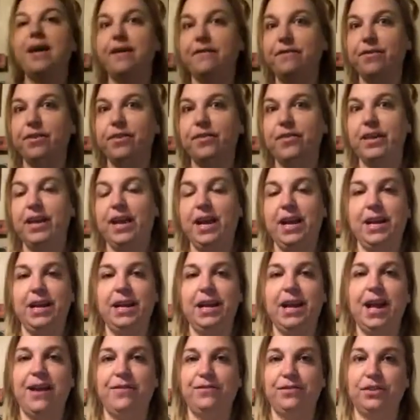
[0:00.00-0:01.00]
ever, that he
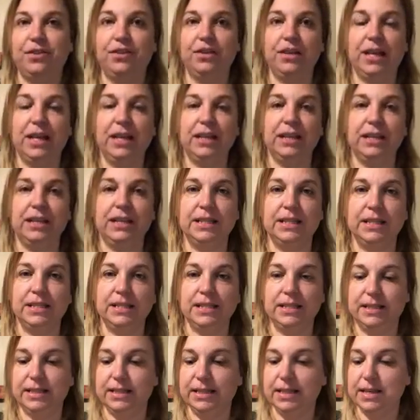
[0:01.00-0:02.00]
didn't have to look at
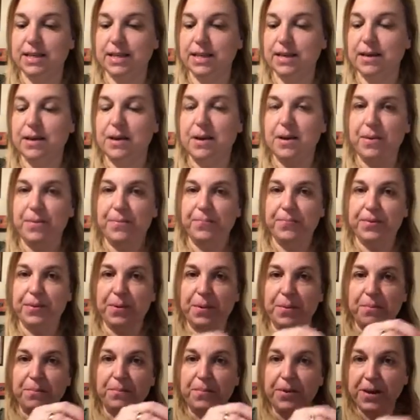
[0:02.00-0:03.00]
this
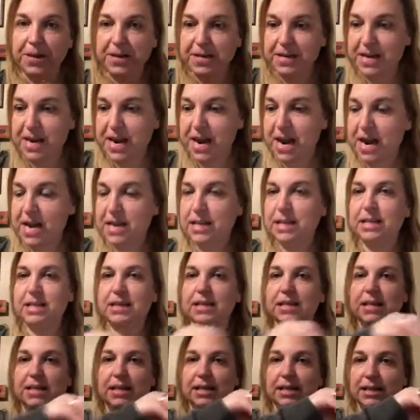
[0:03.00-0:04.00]
mundane
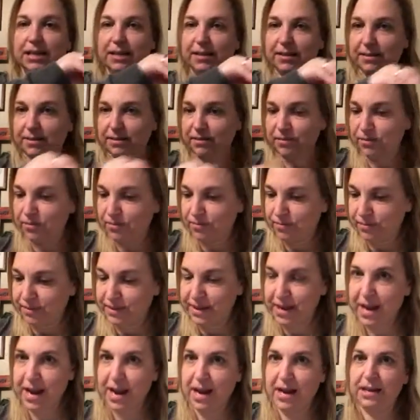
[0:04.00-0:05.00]

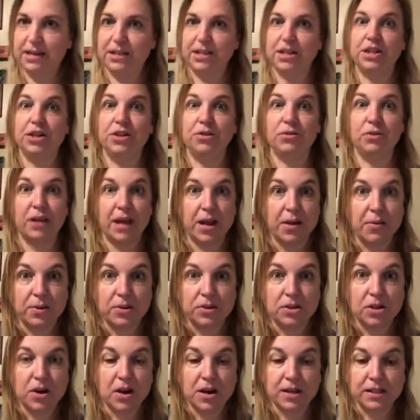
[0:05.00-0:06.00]
thing to do
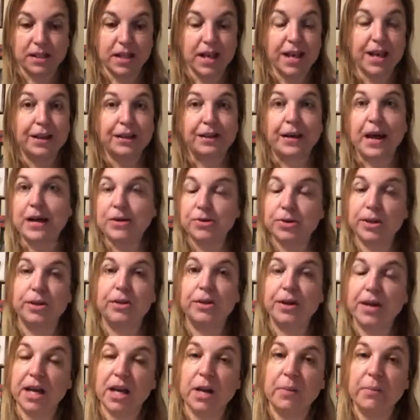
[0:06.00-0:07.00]
language arts. That he could actually
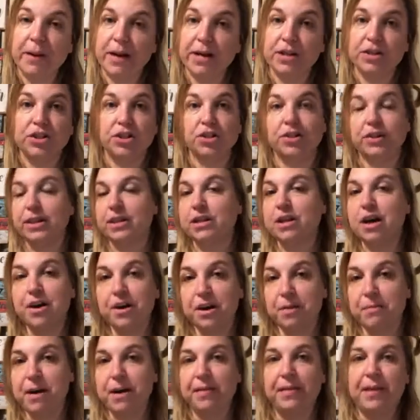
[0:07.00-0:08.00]
look at a picture and
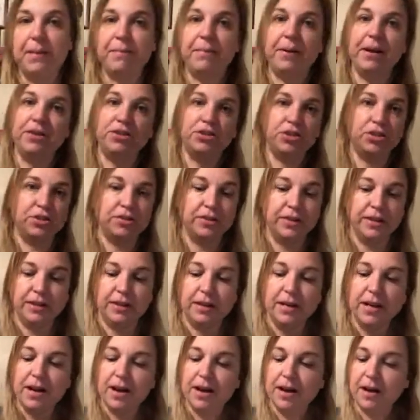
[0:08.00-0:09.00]
talk about that picture,
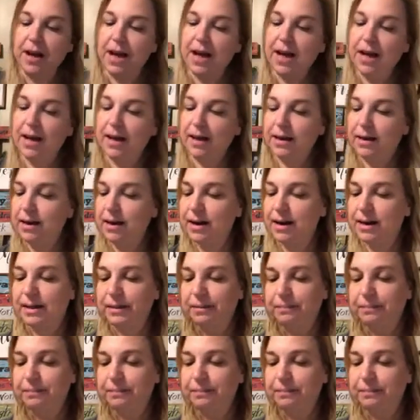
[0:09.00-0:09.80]
and